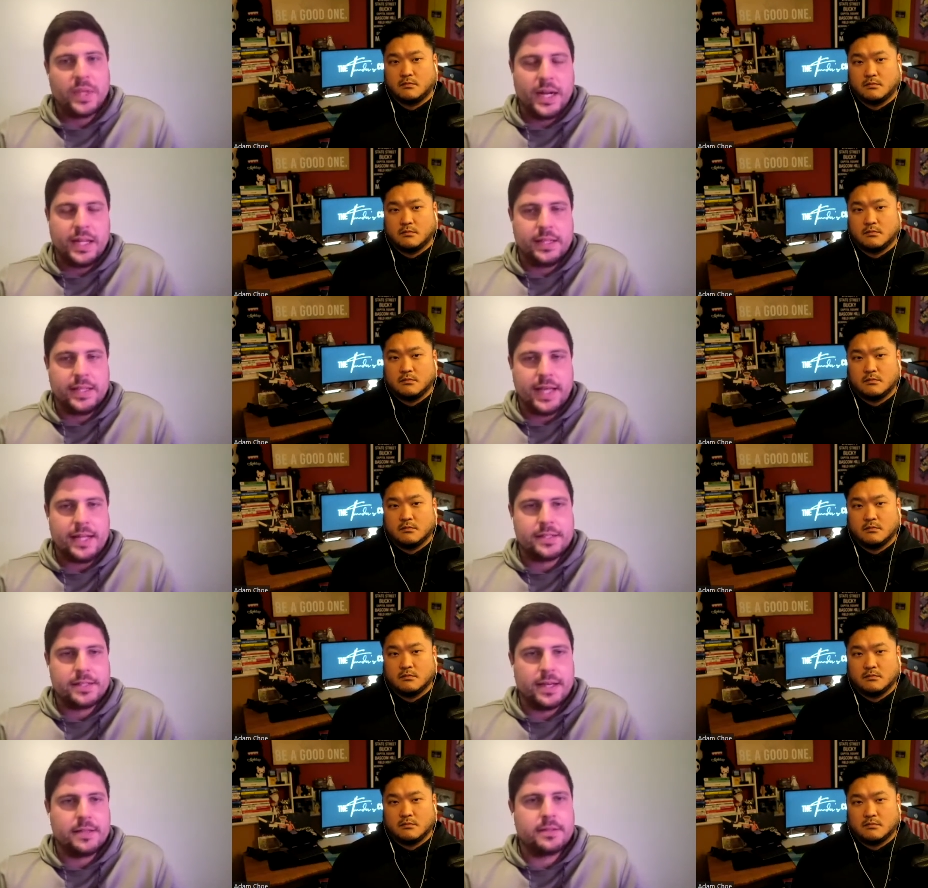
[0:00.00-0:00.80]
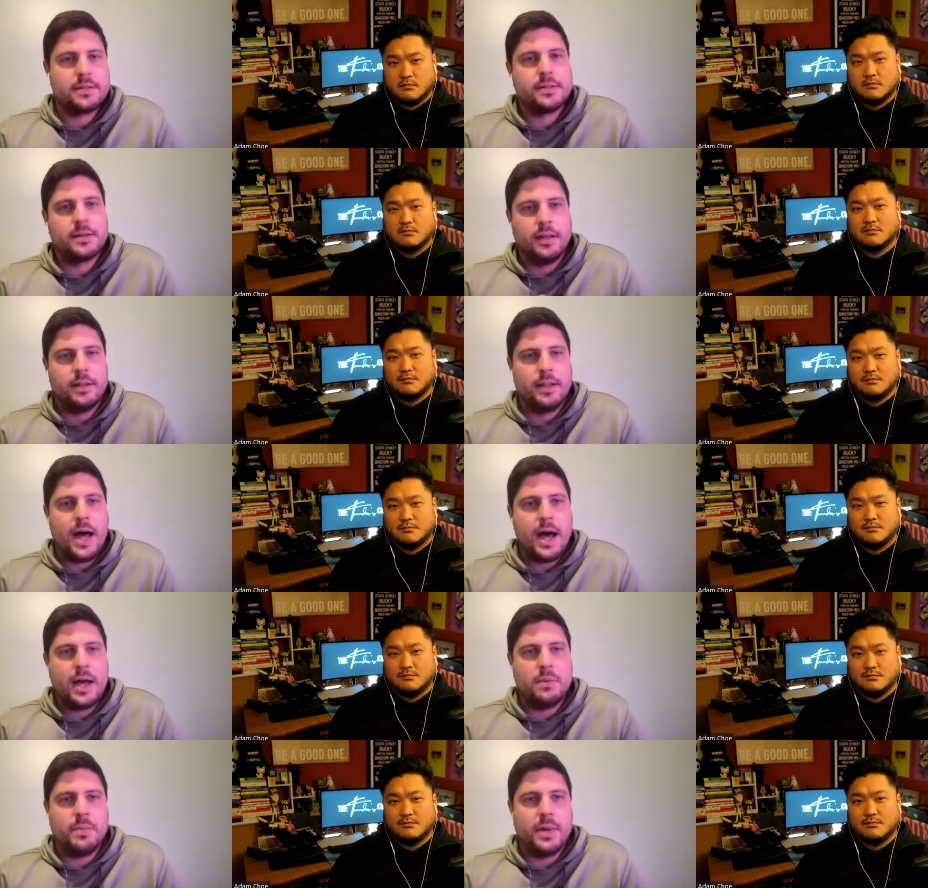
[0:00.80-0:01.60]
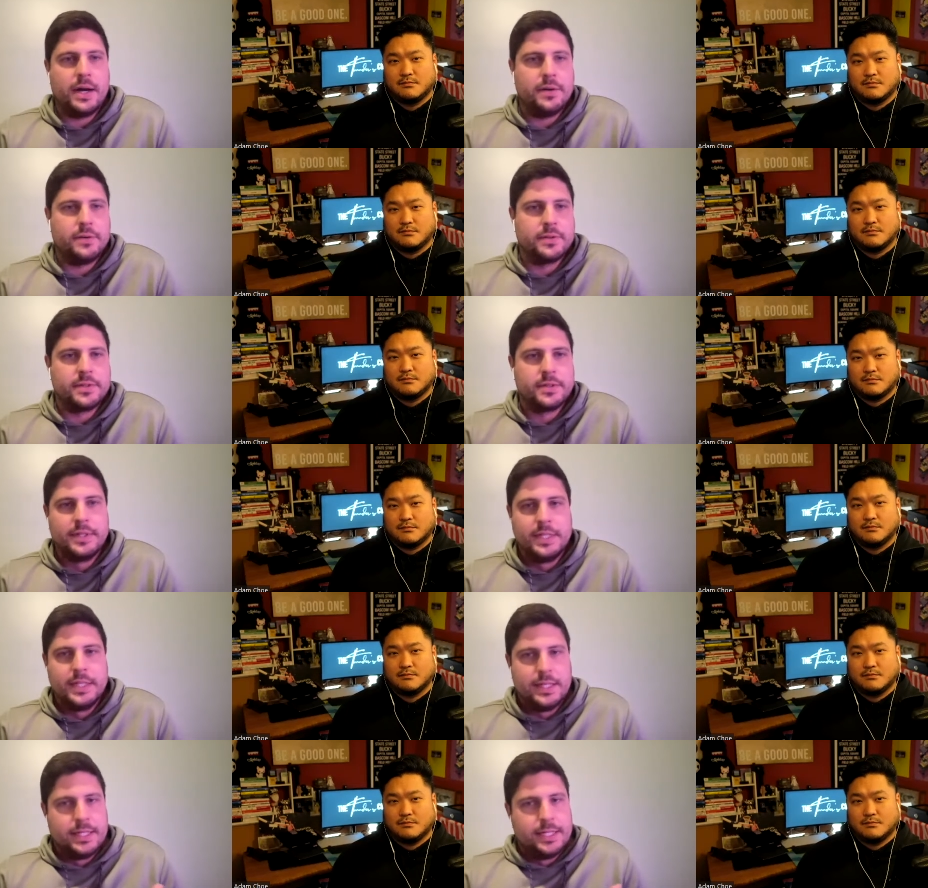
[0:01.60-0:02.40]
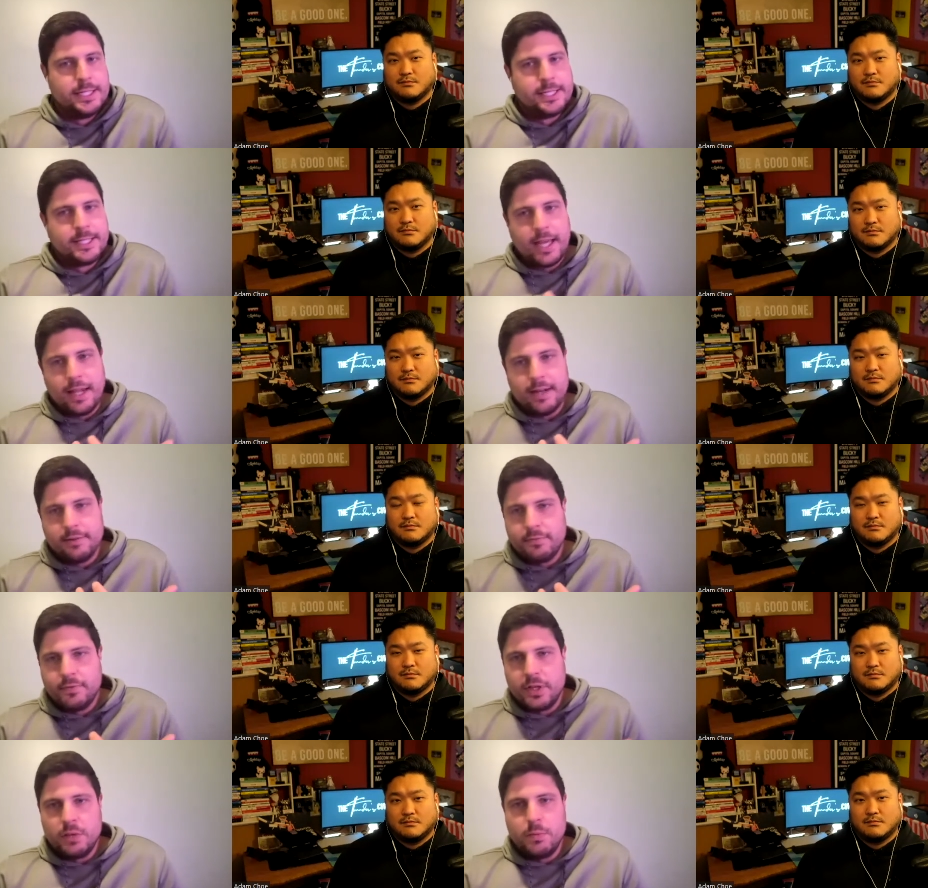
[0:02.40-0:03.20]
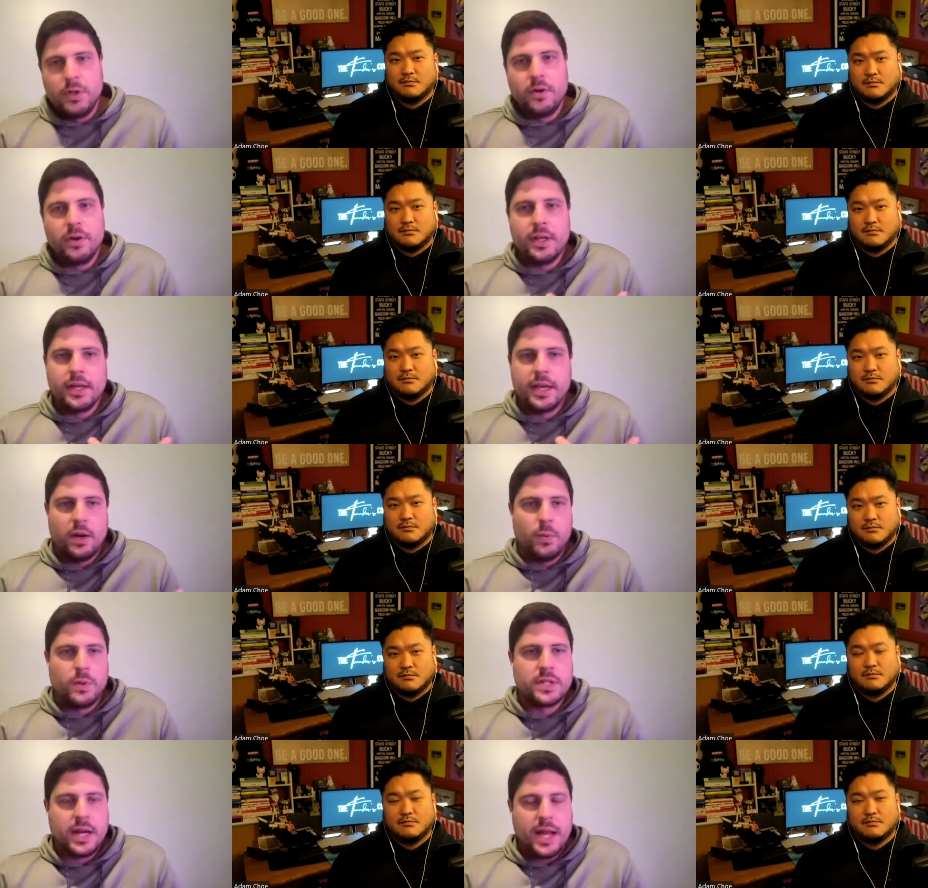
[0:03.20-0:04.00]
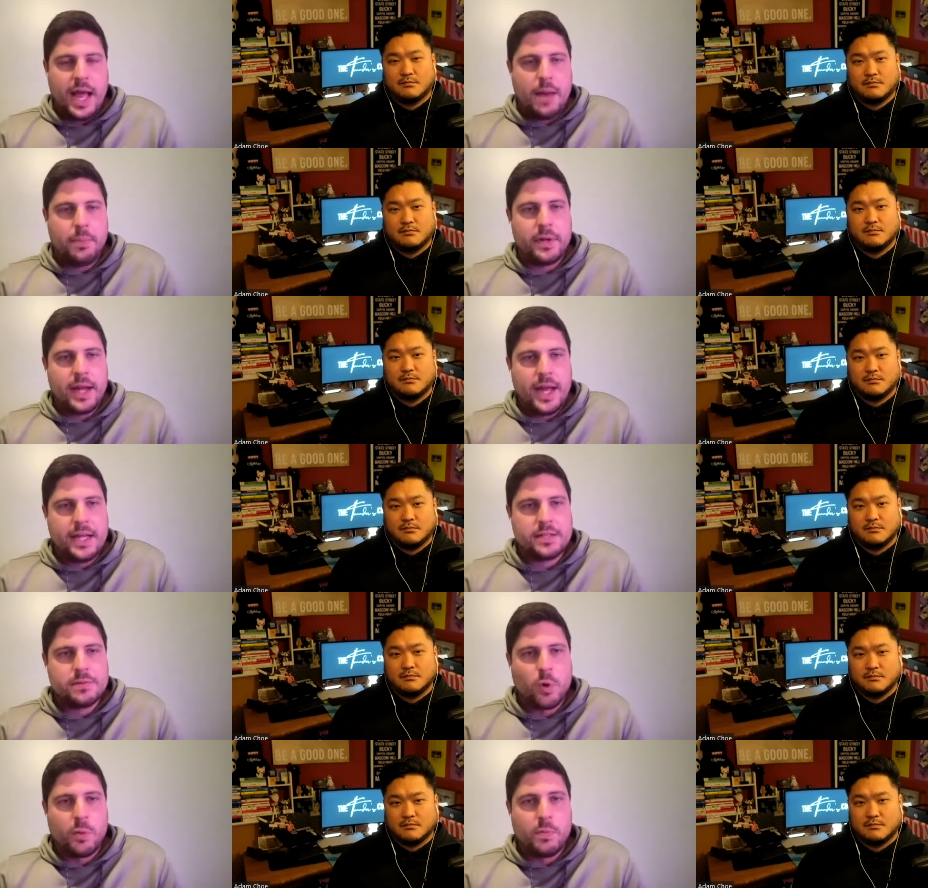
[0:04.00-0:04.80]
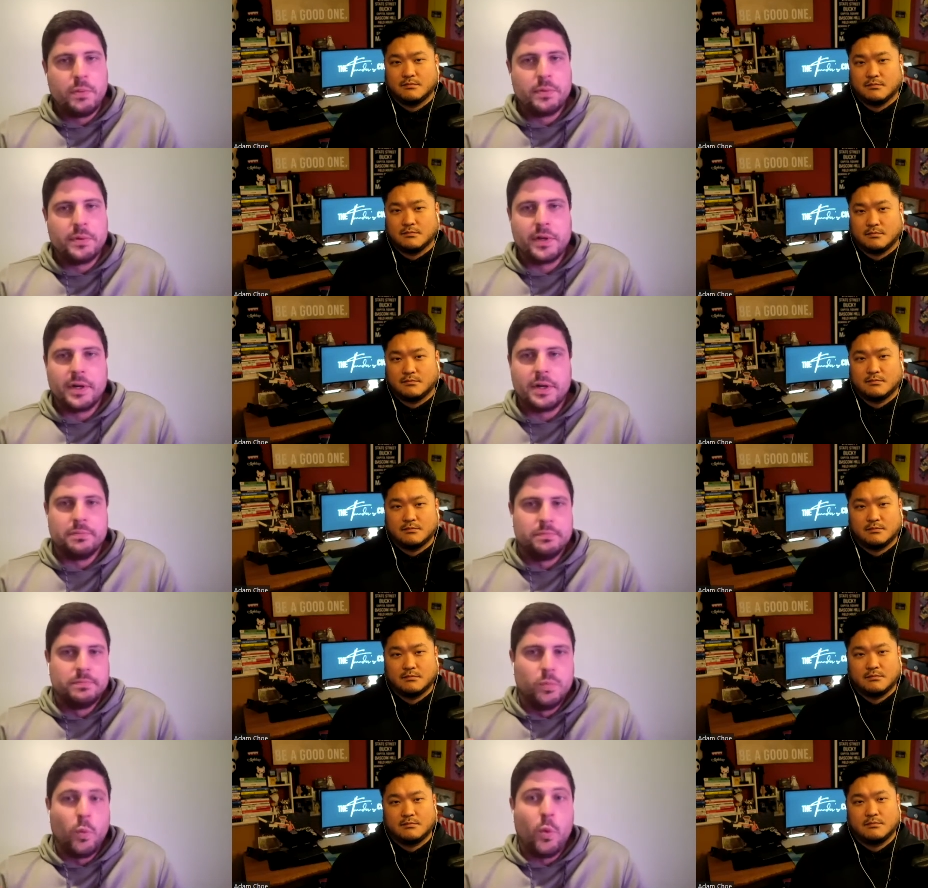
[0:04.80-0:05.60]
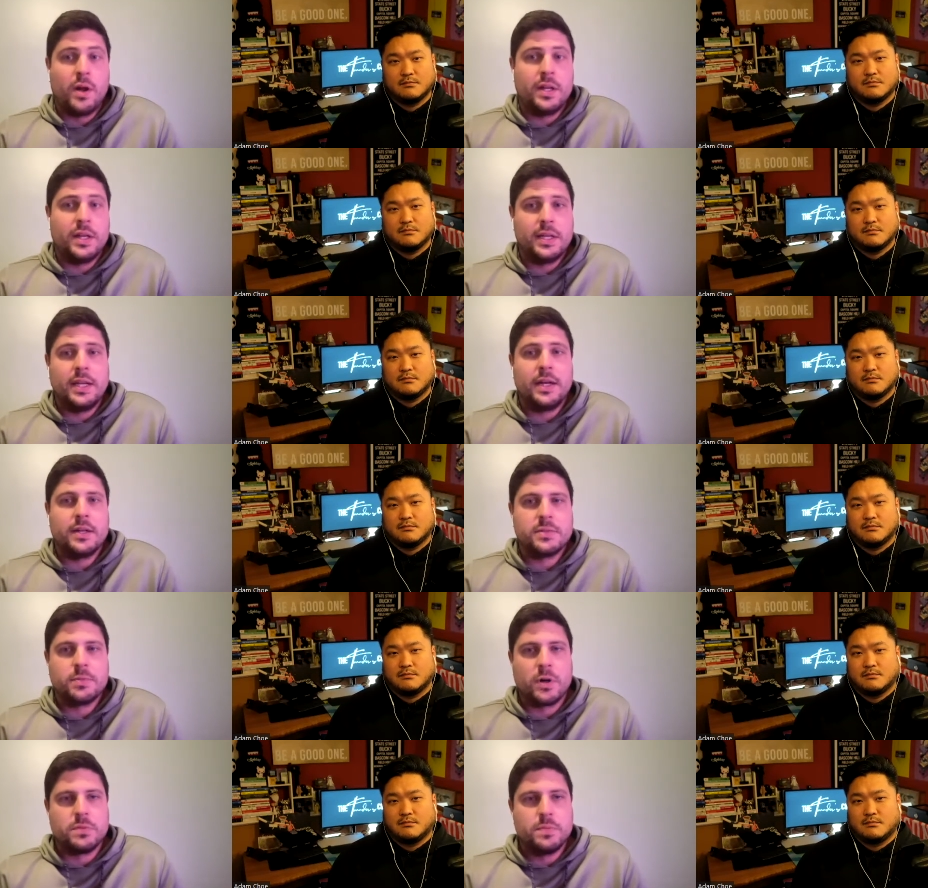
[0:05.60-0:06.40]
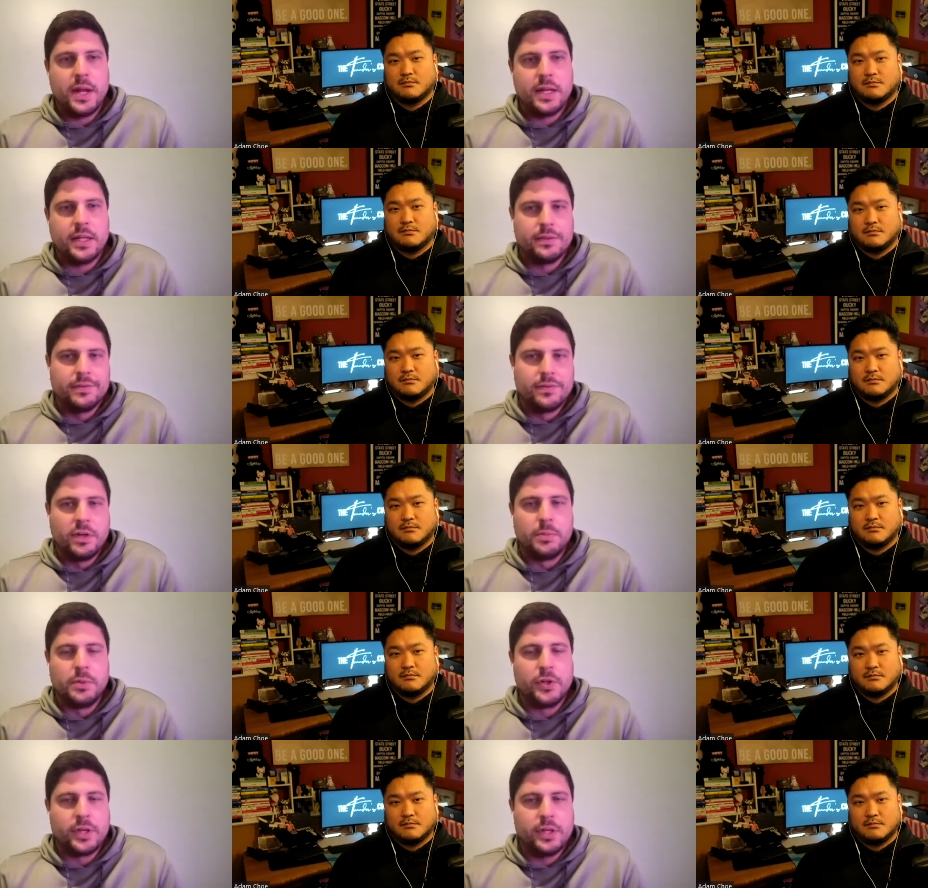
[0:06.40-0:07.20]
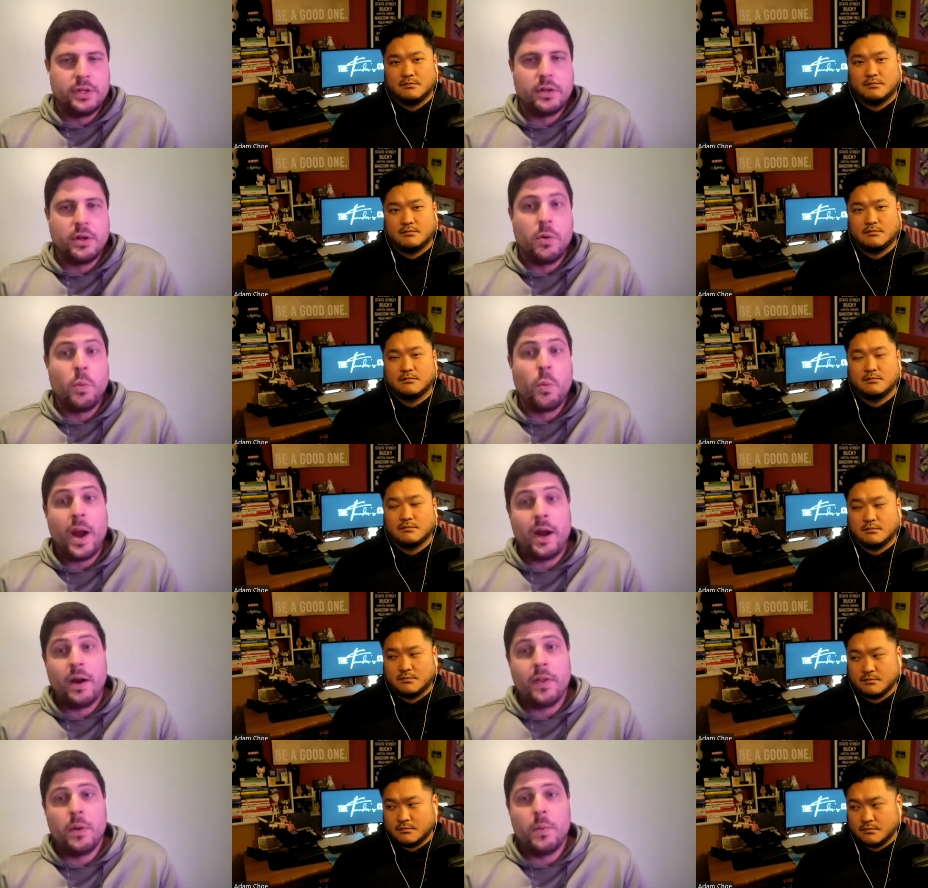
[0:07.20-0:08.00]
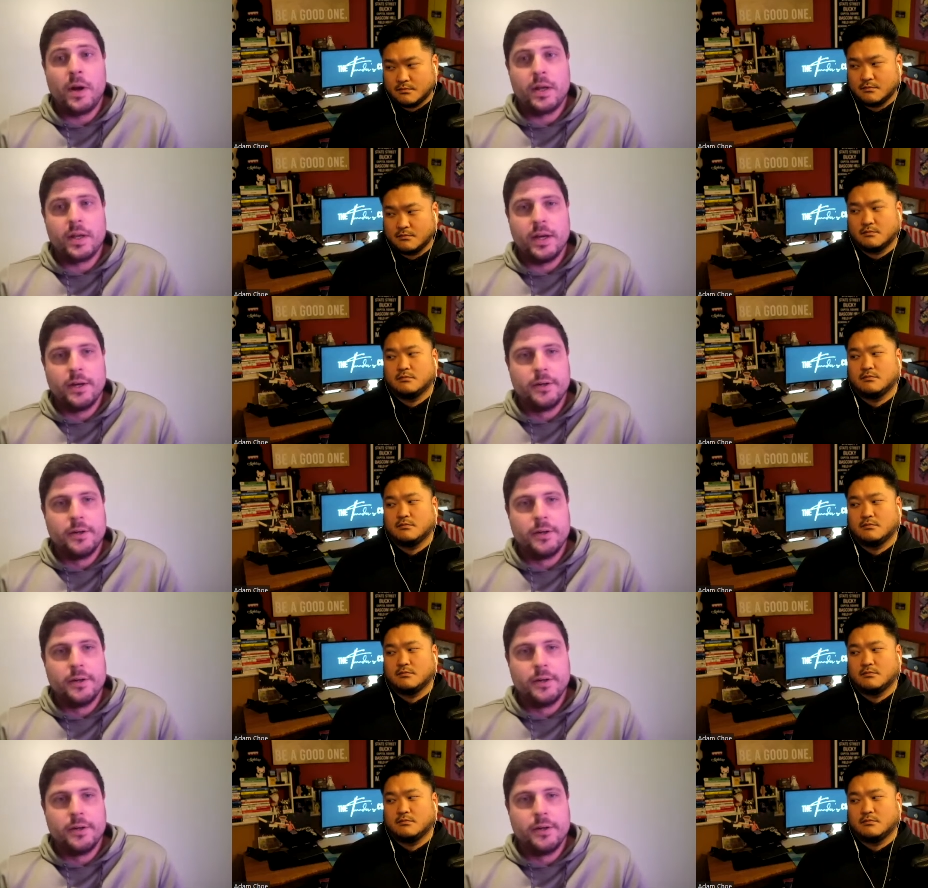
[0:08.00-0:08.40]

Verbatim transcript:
Speaker 1: And I think that says a lot about kind of the community and kind of what's going to happen as more people are wanting to get into sports betting. They'll be looking to know where they want